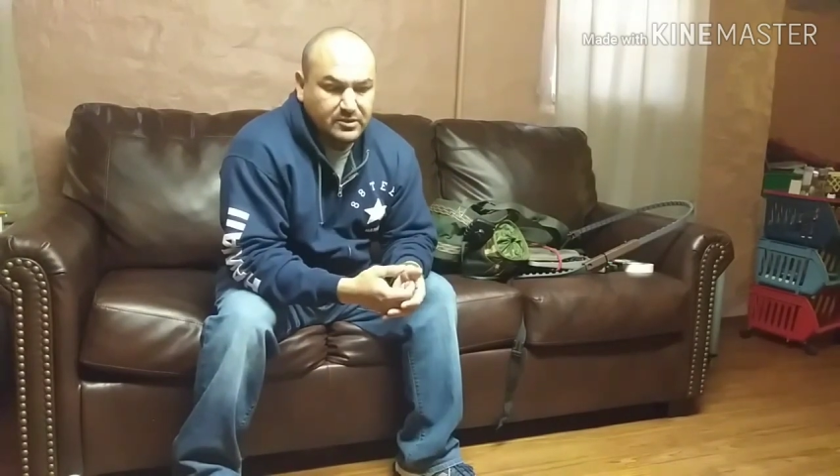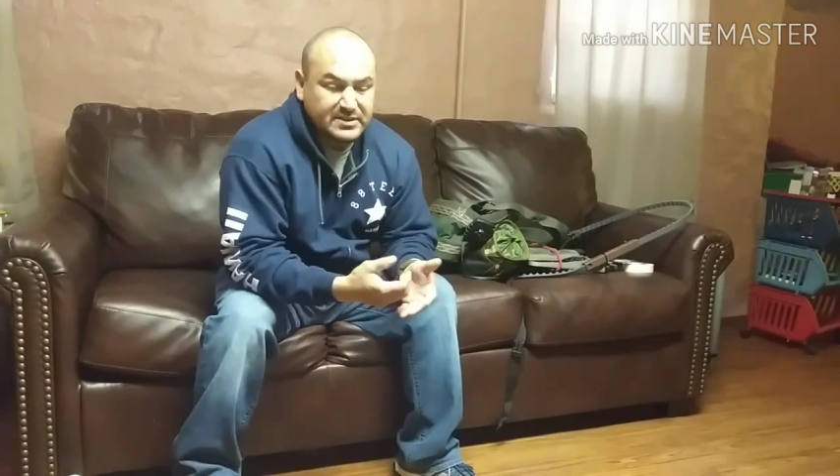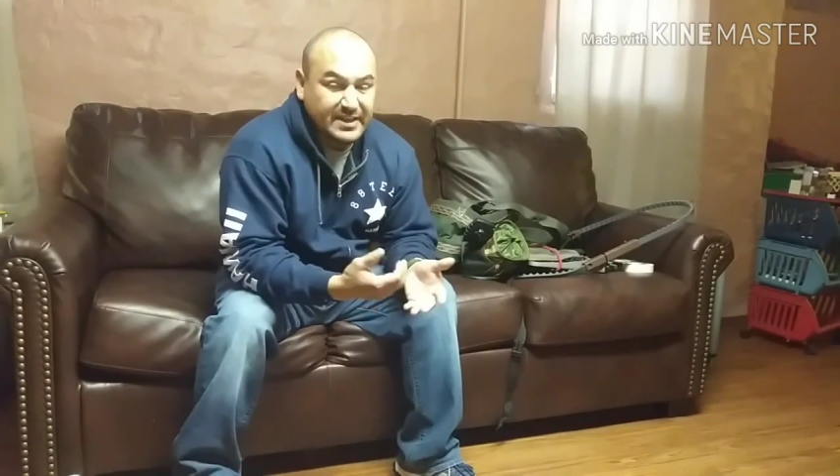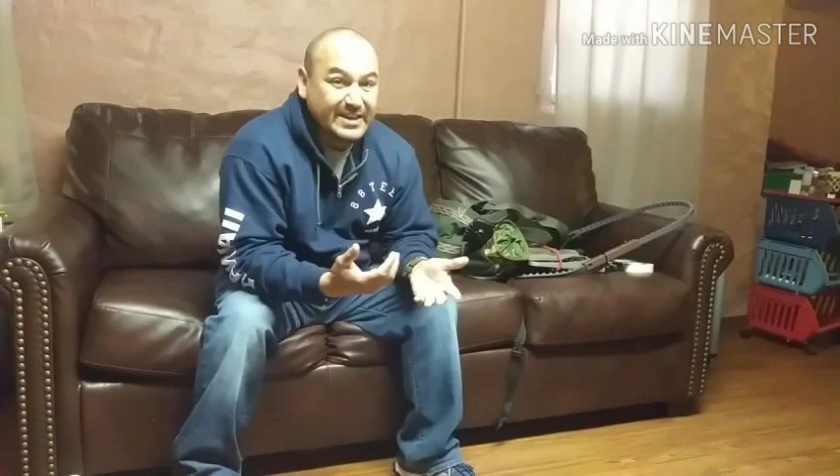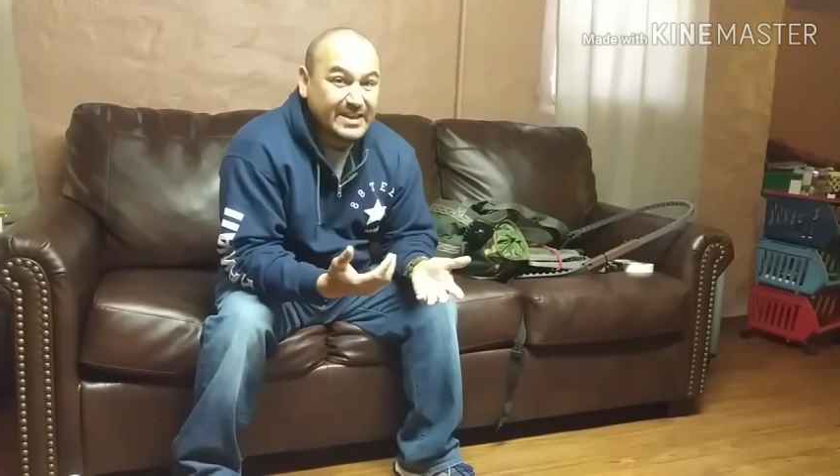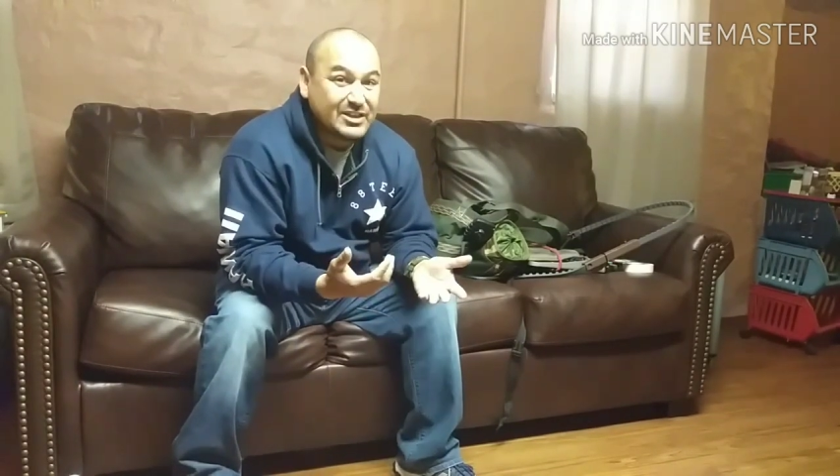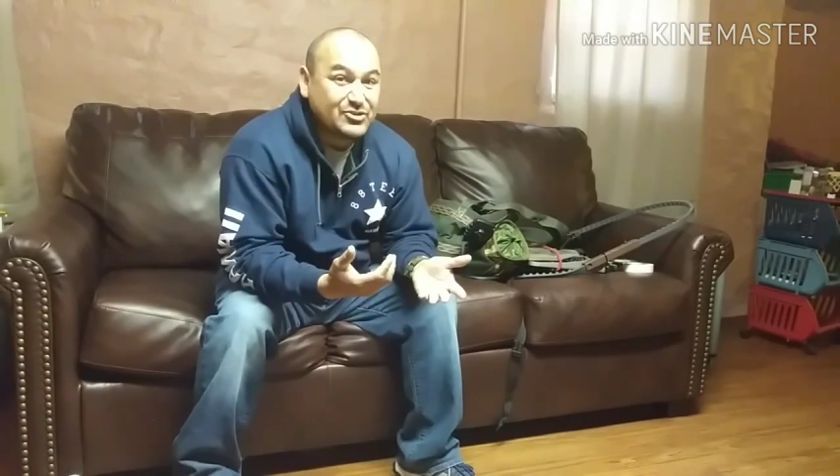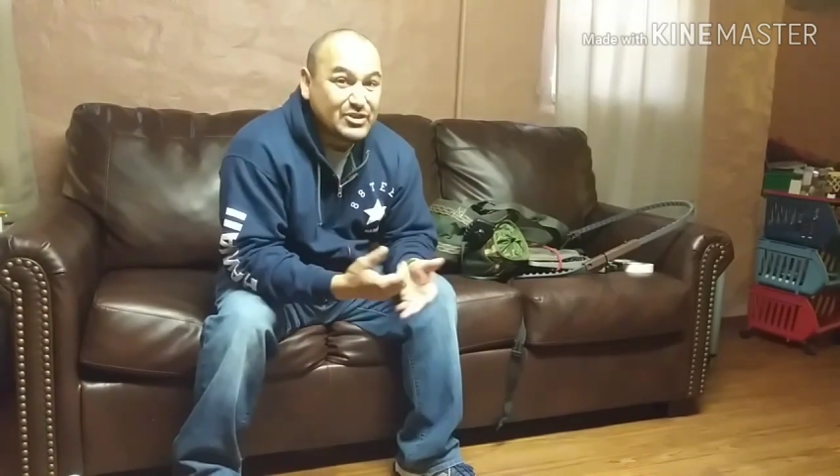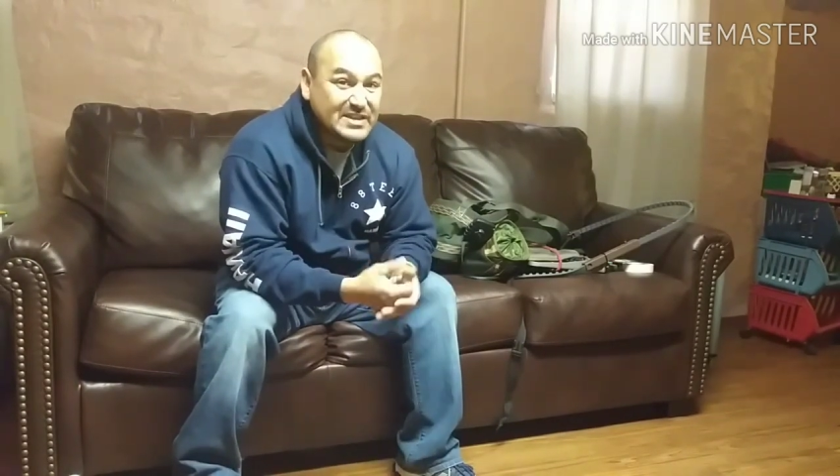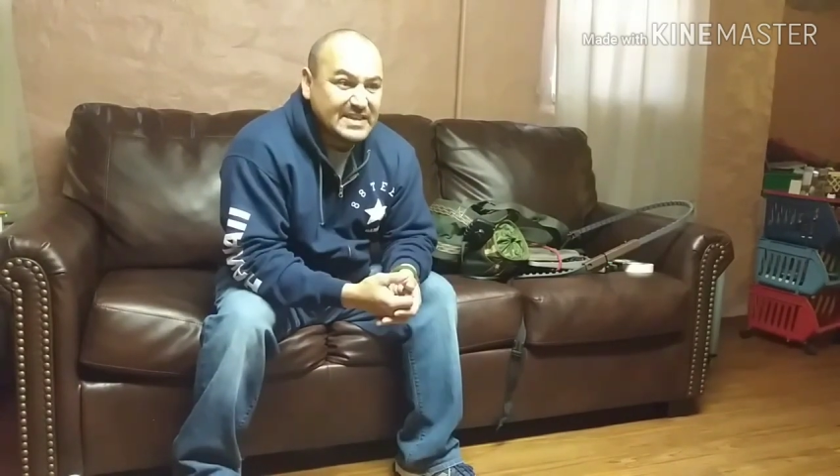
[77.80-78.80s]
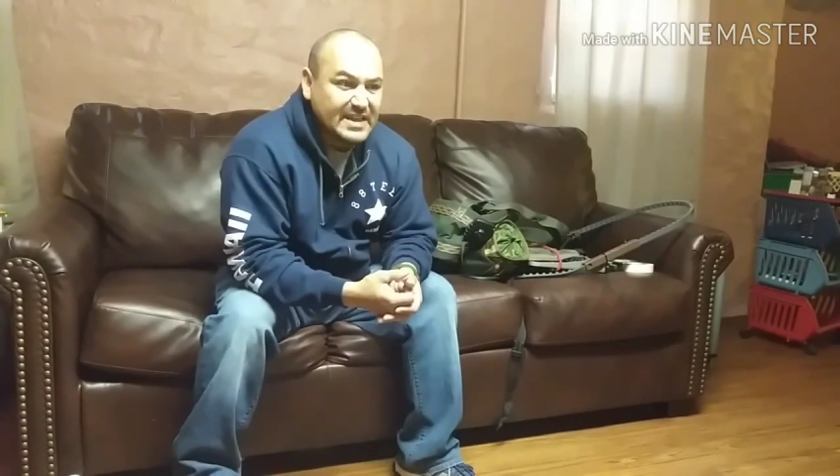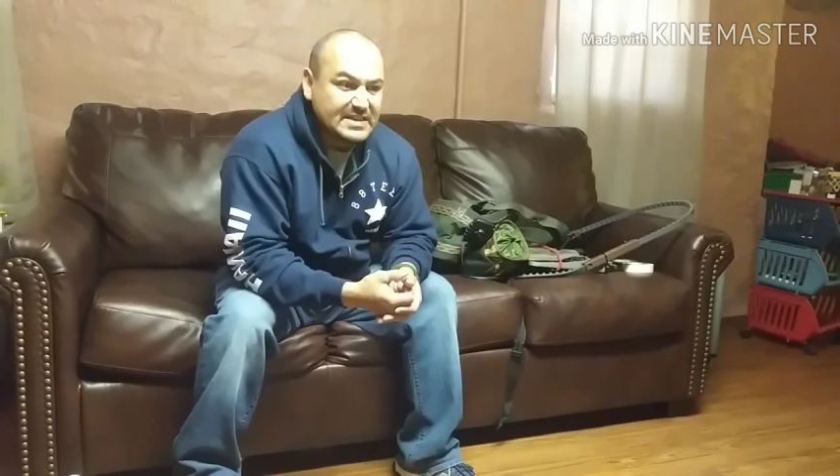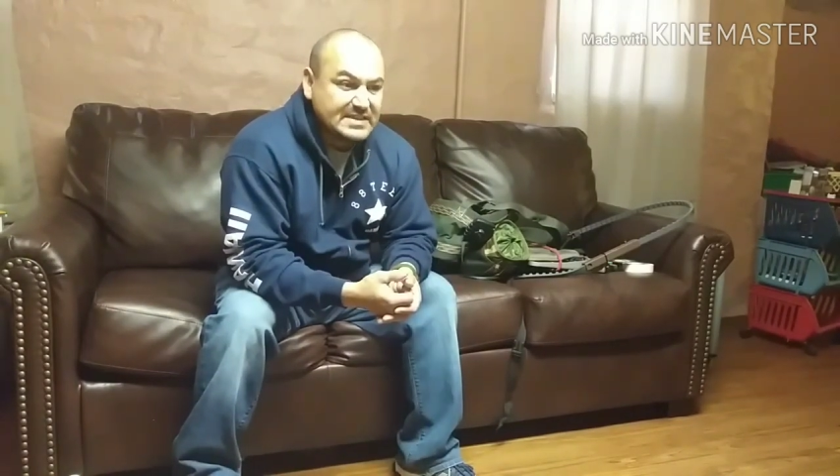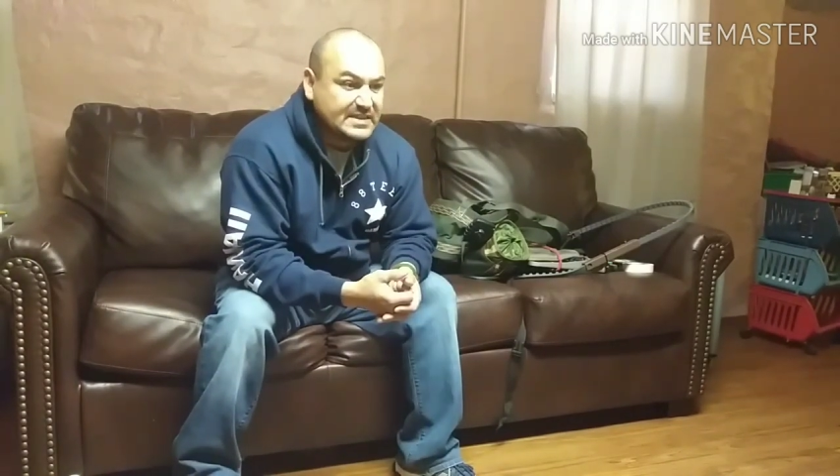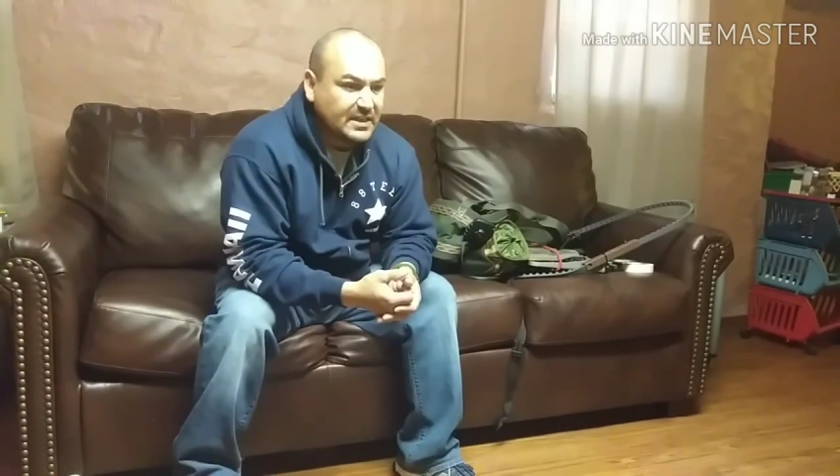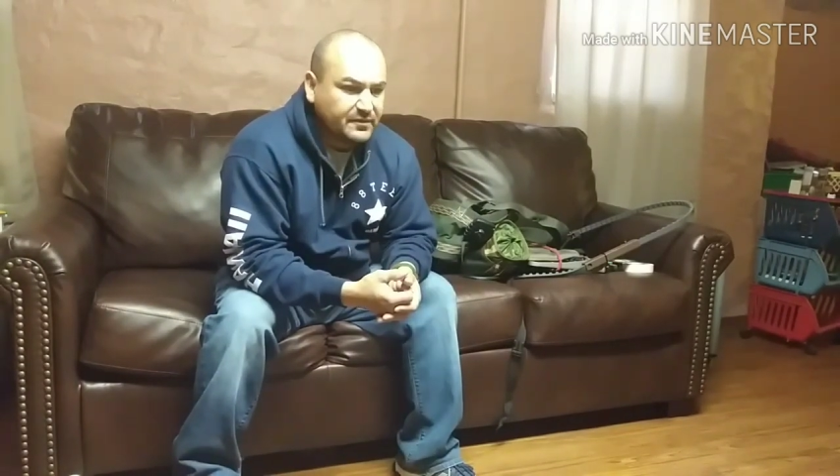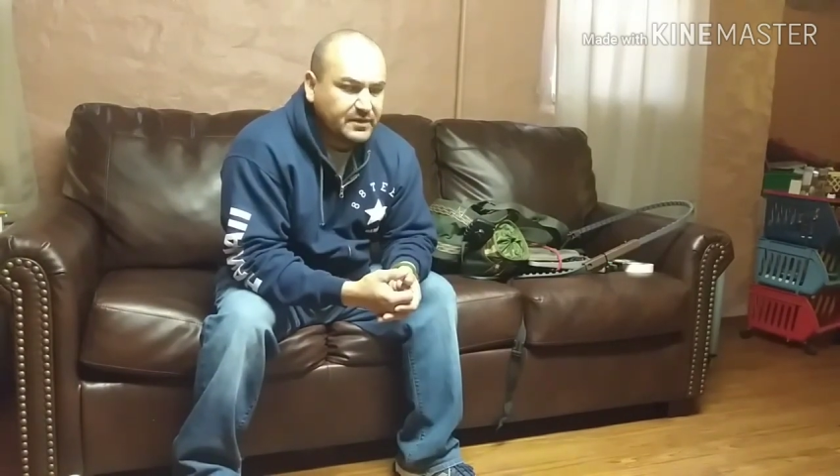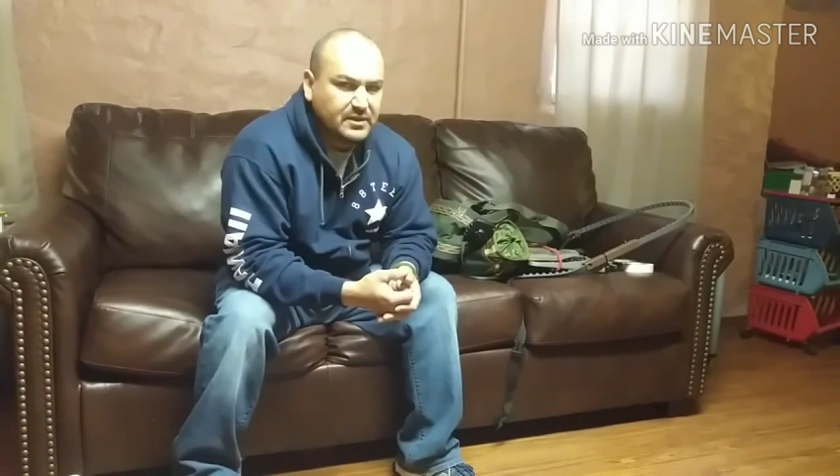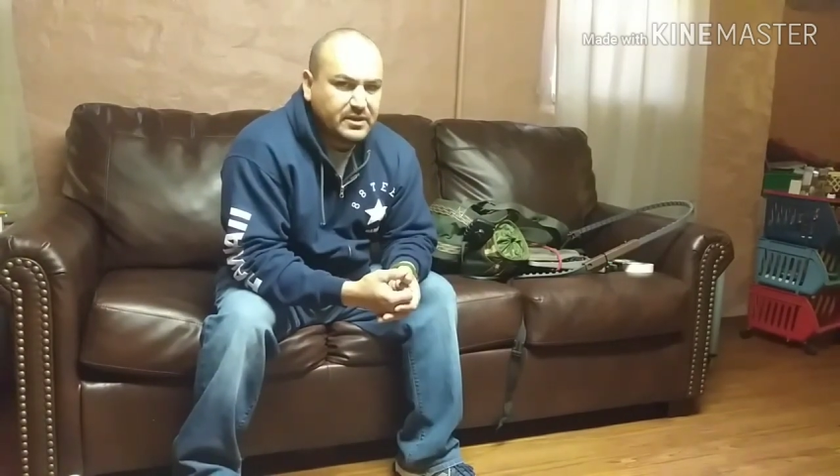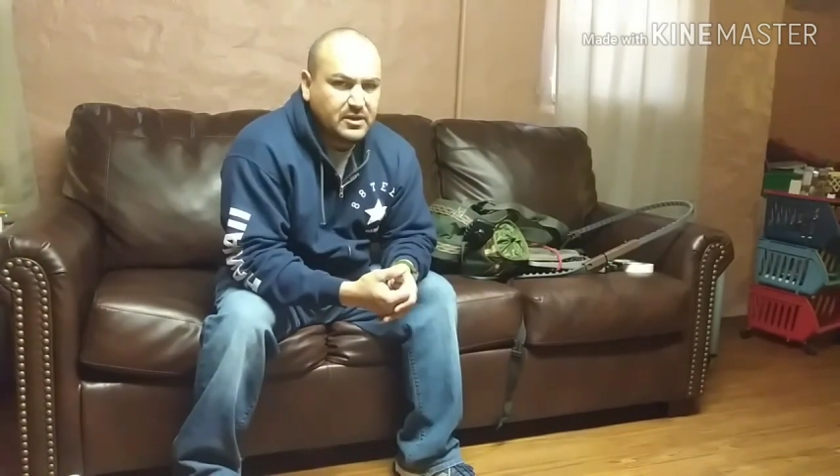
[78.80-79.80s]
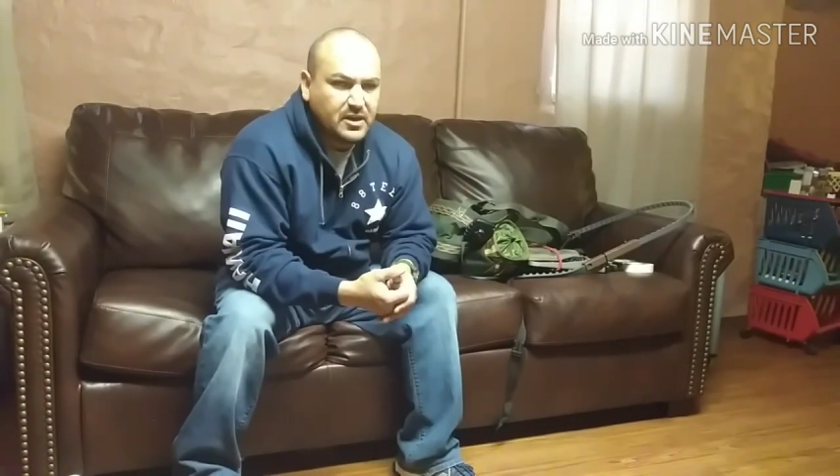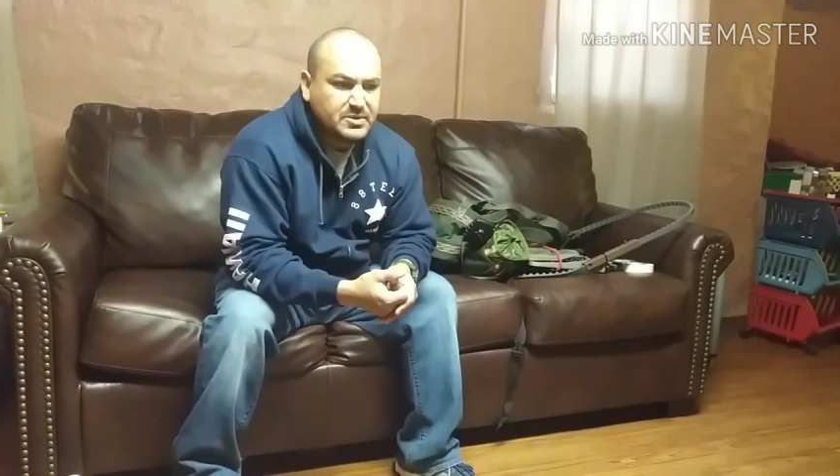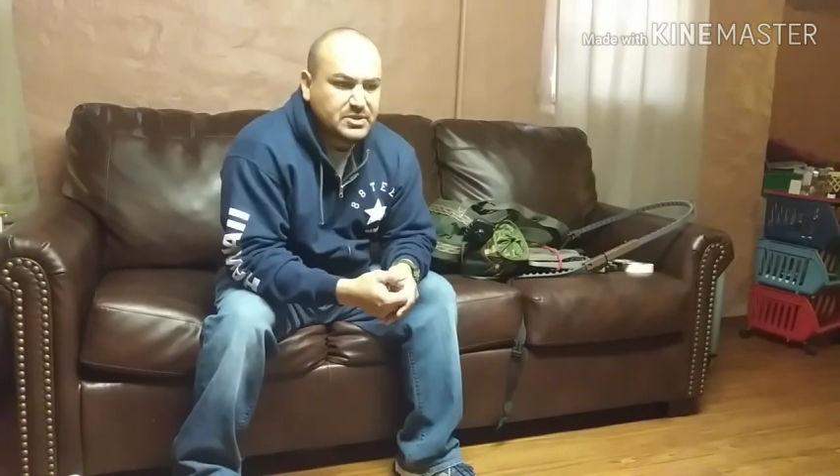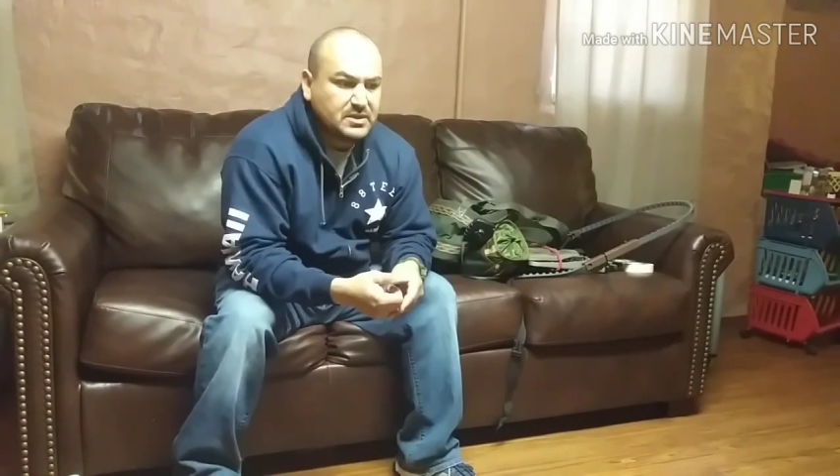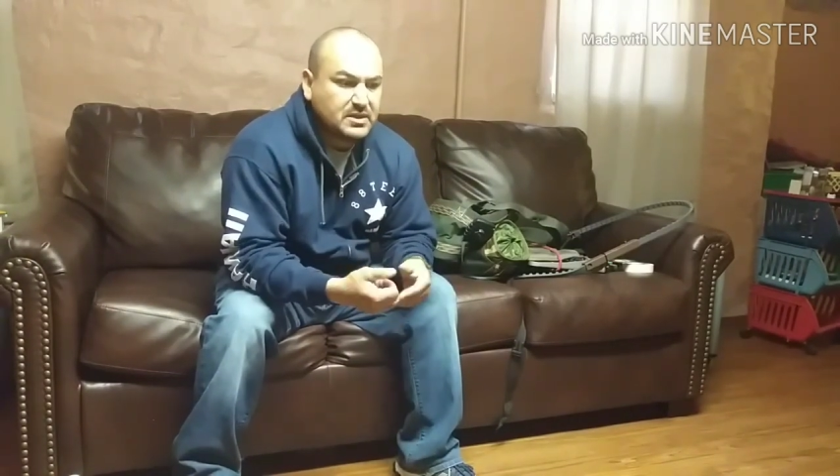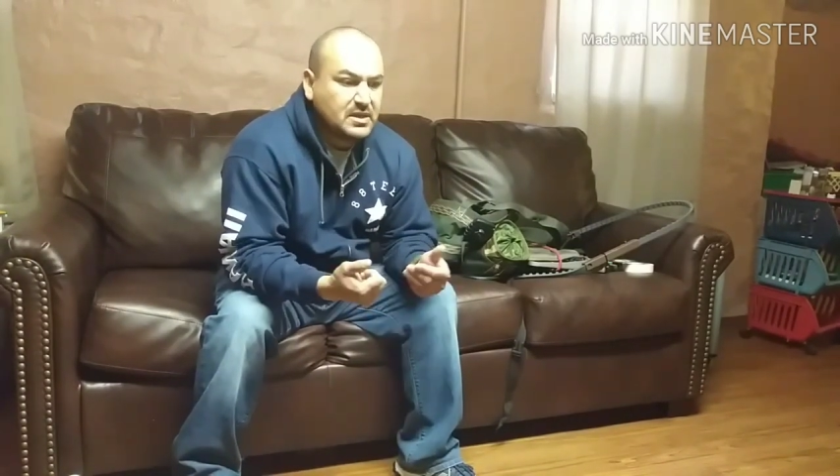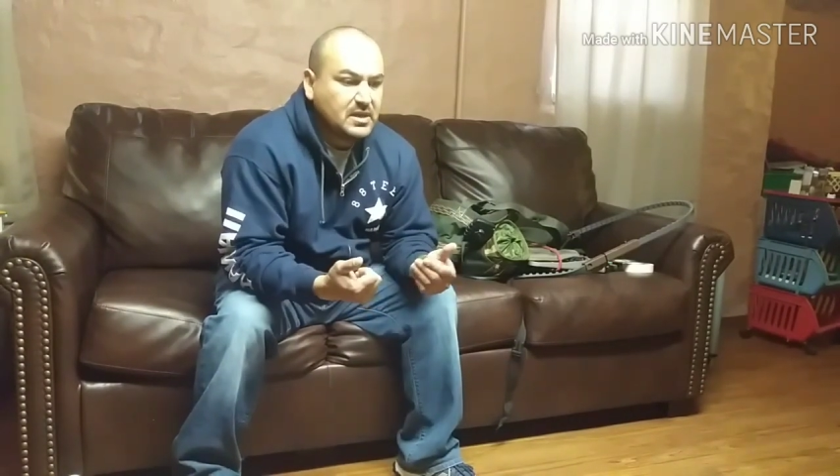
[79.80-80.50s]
taking a tree stand is definitely not an option.